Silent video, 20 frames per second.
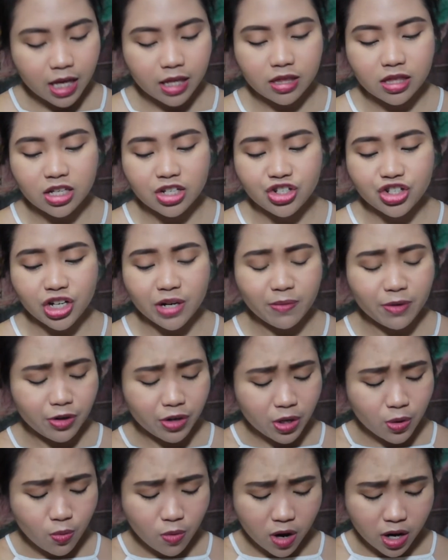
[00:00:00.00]
The
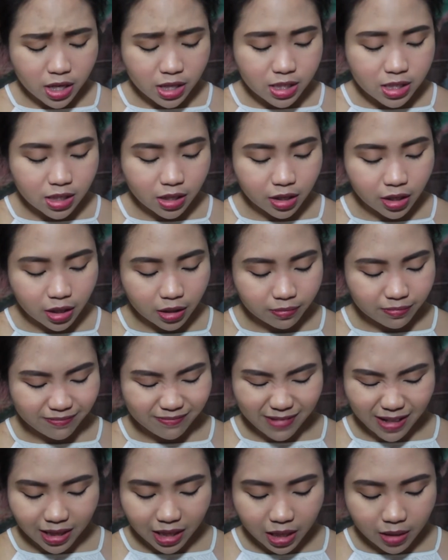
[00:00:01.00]
shimmery ones are
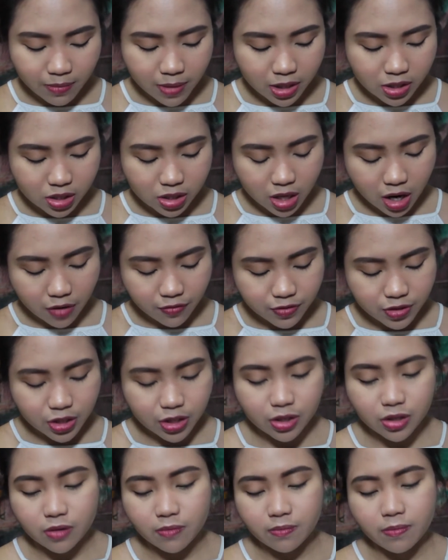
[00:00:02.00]
a little bit
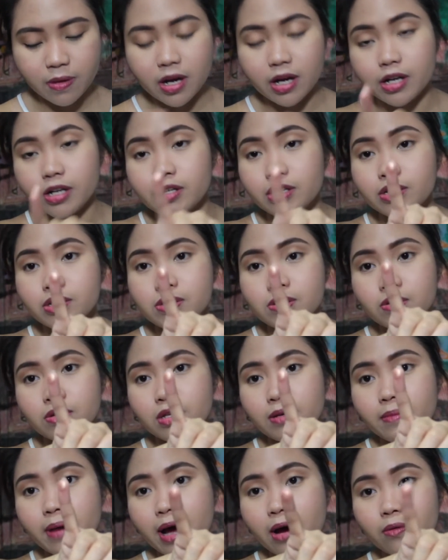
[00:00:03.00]
softer compared to
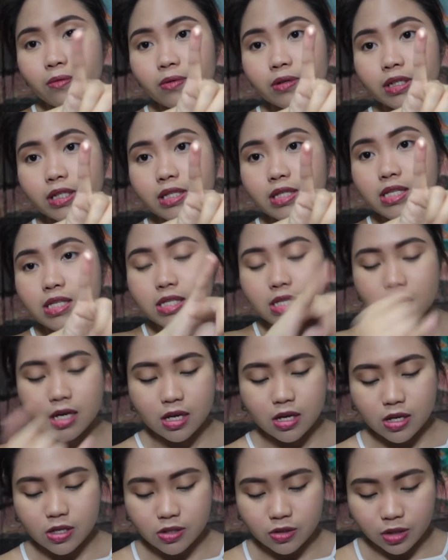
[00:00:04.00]
the matte ones.
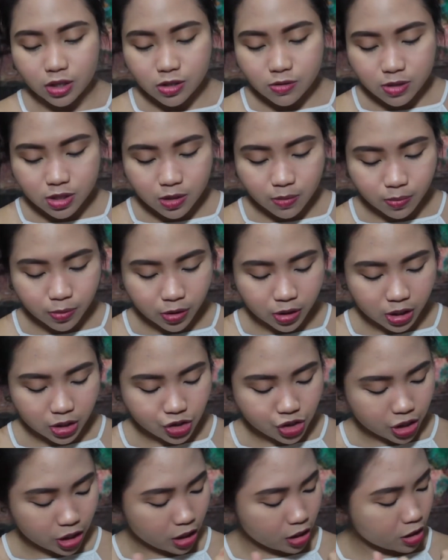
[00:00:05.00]
So this one's a pretty
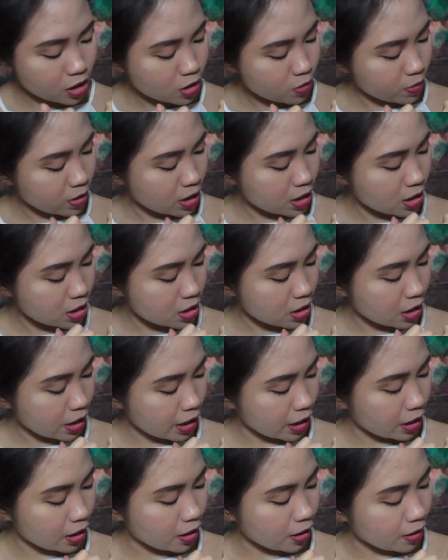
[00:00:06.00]
shade. This one is
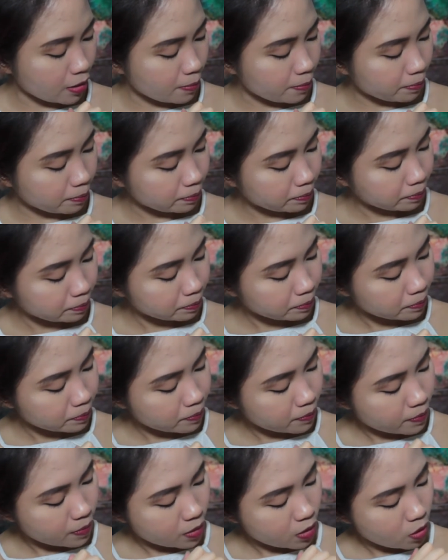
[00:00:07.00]
like,
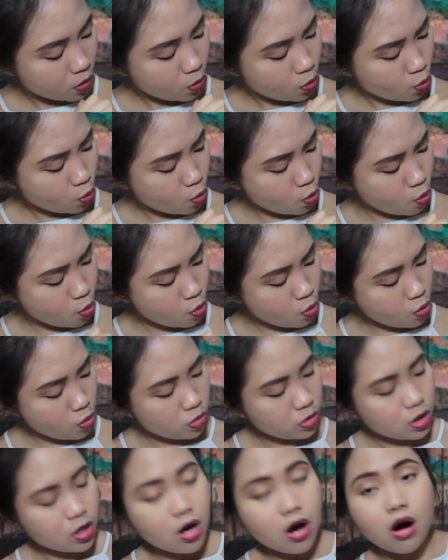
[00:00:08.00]

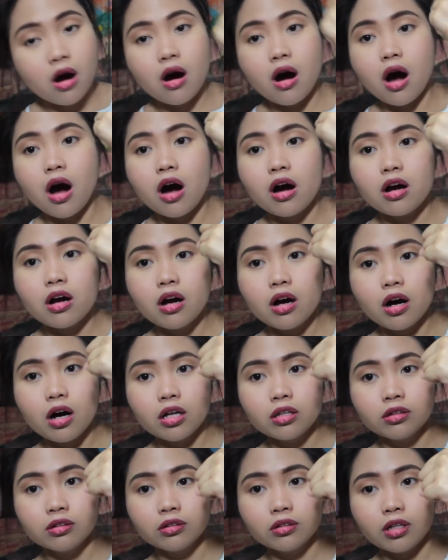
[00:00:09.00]
ooh, ang
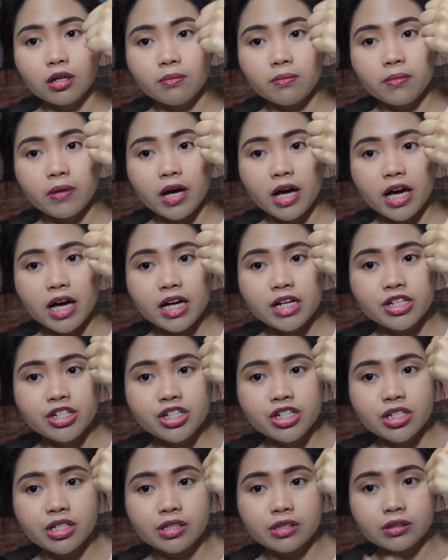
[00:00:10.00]
ganda
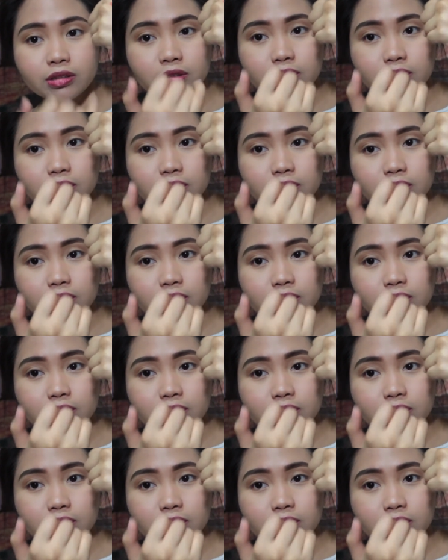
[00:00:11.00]
besh.